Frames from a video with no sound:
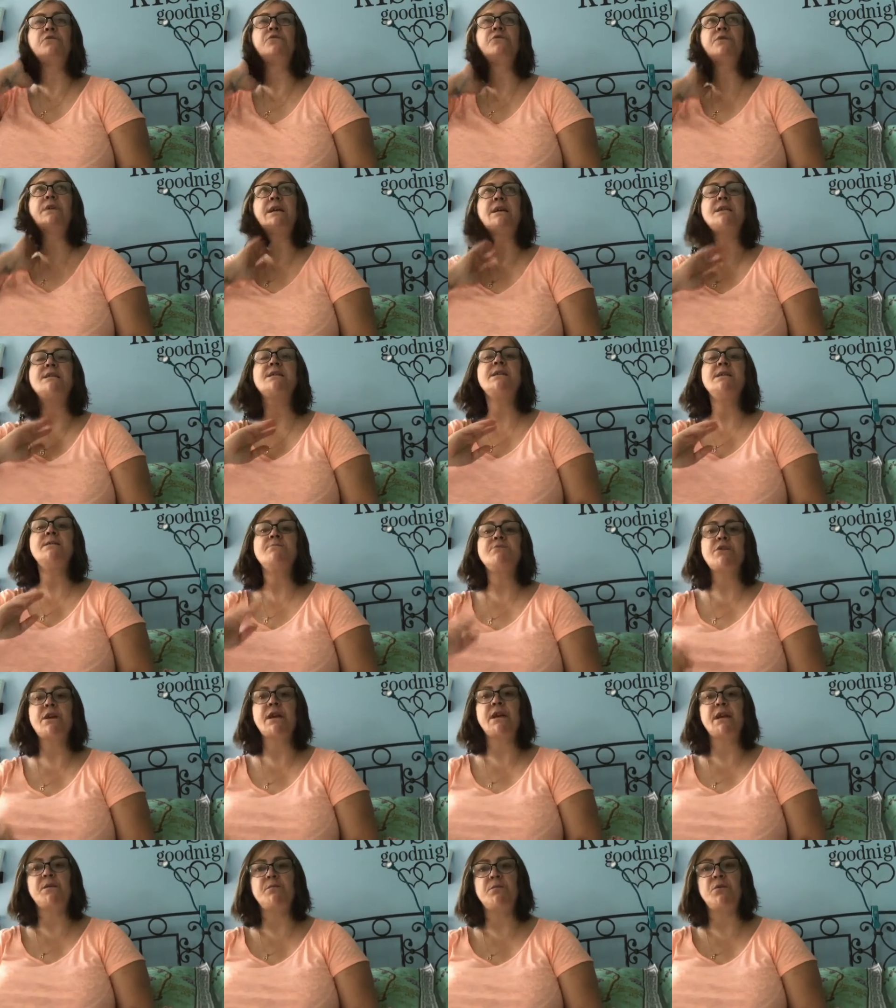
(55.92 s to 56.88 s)
Reason I'm
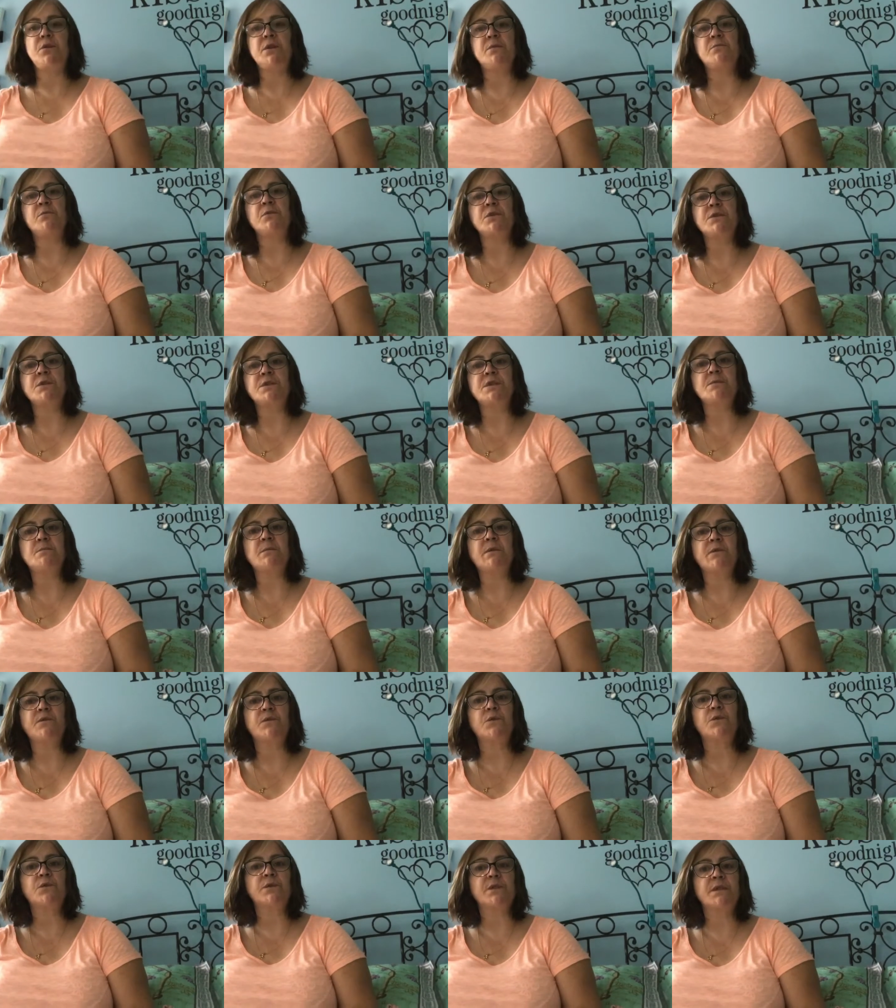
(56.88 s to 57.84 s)
trying to put them onto
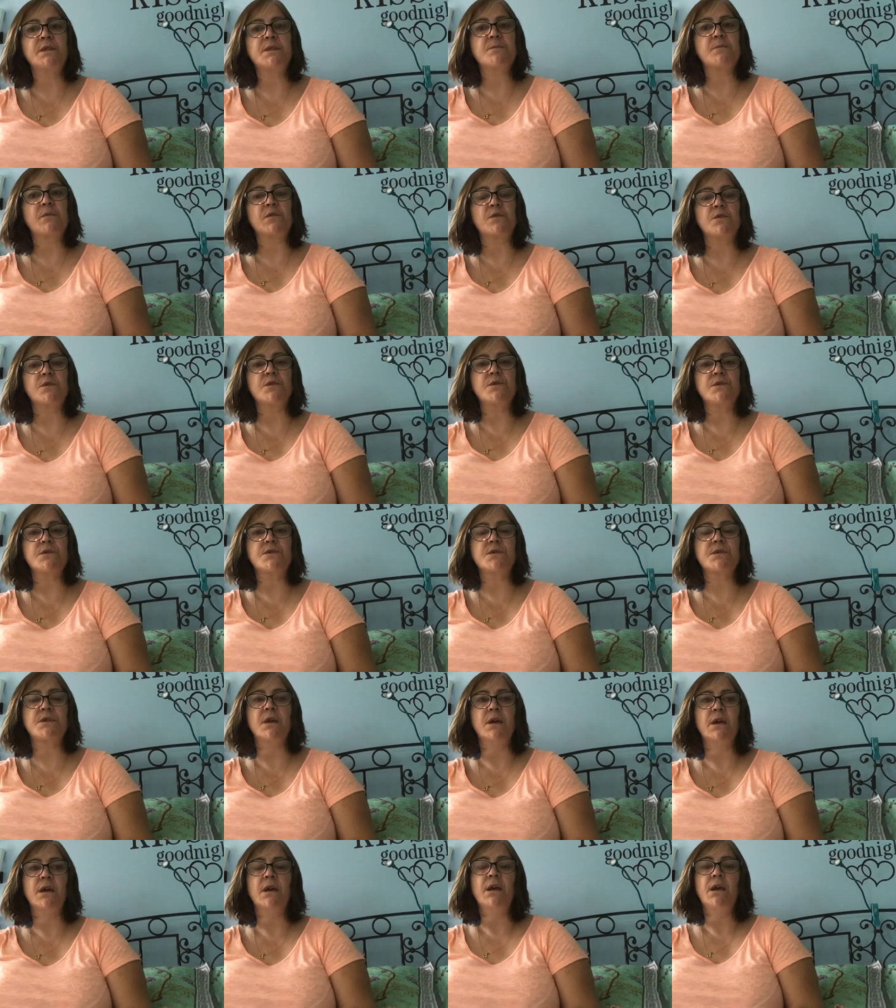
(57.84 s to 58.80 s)
my phone is
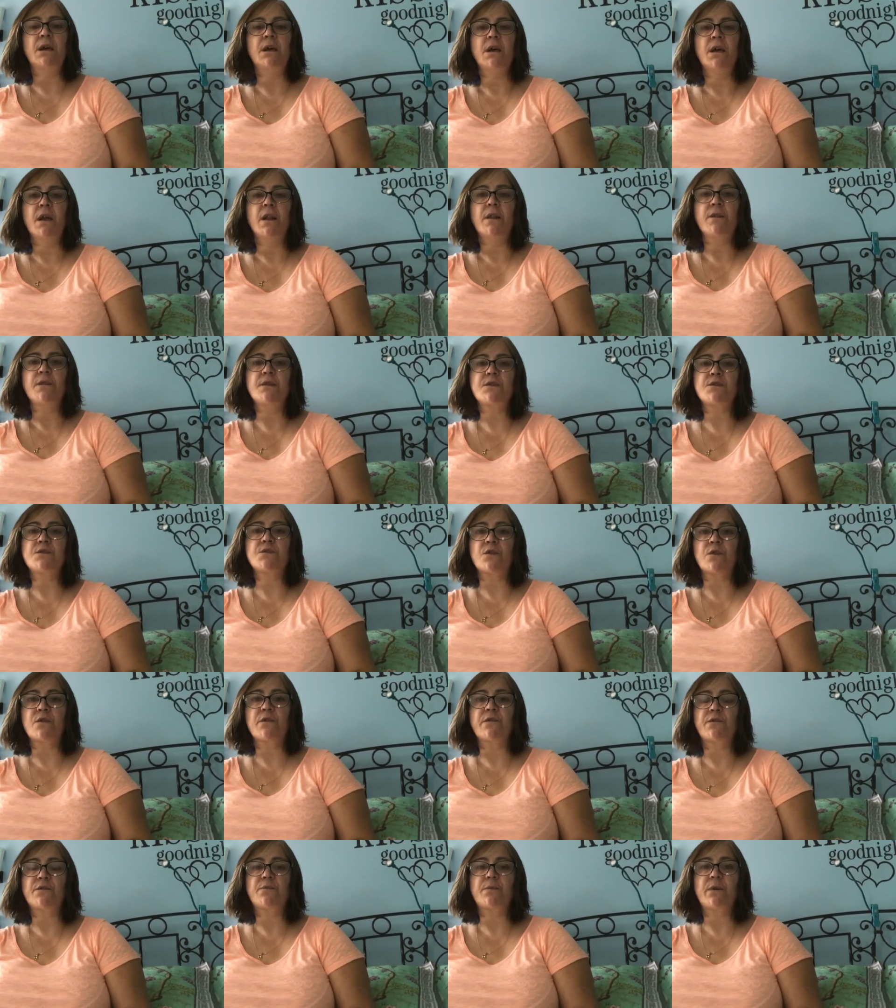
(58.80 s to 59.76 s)
because the
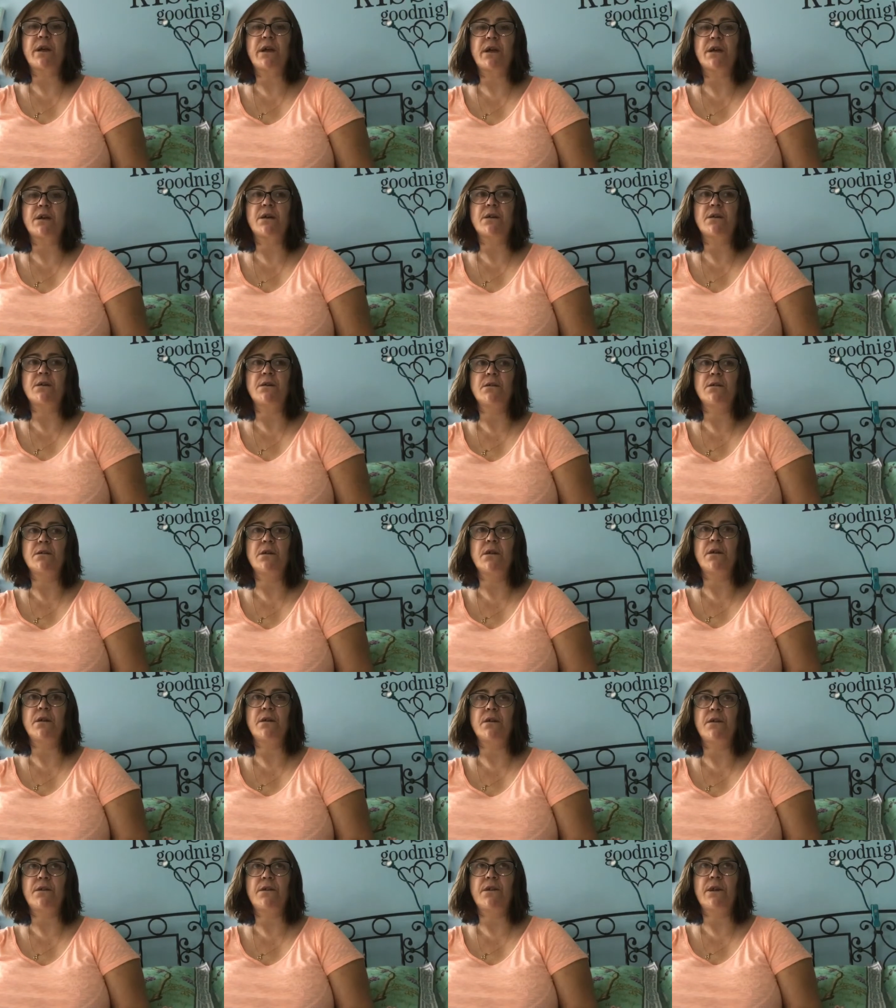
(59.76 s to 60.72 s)
software
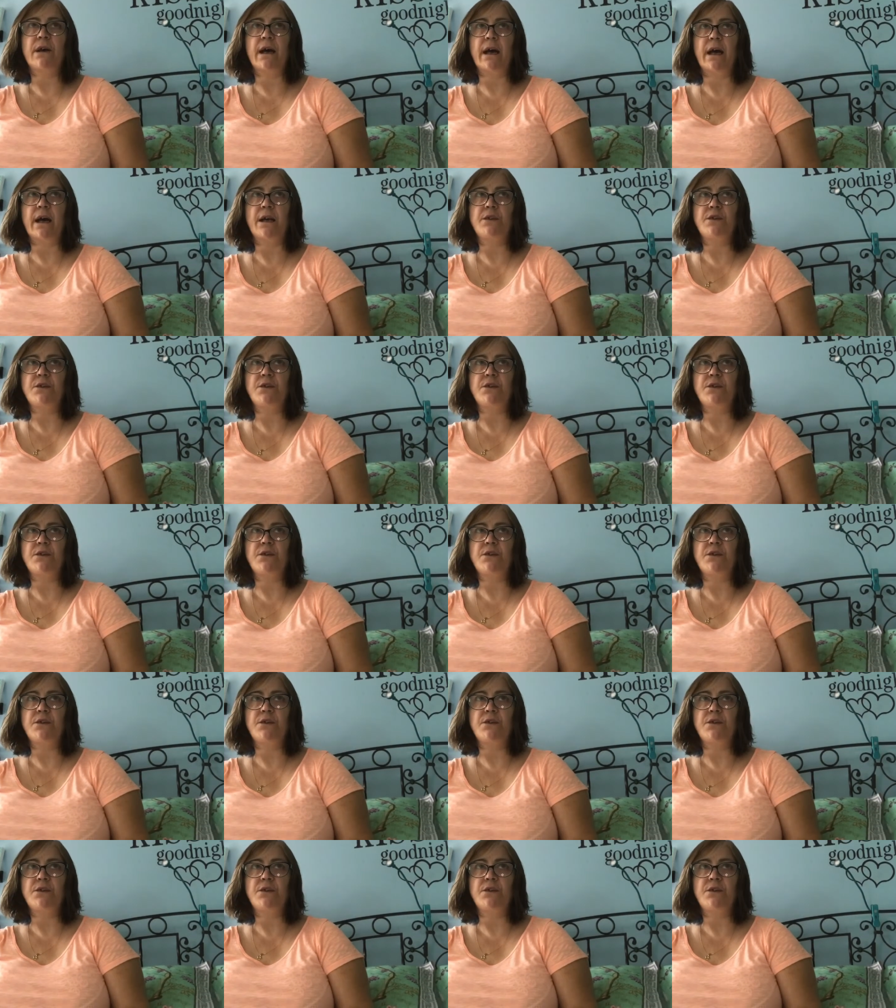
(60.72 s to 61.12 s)
that I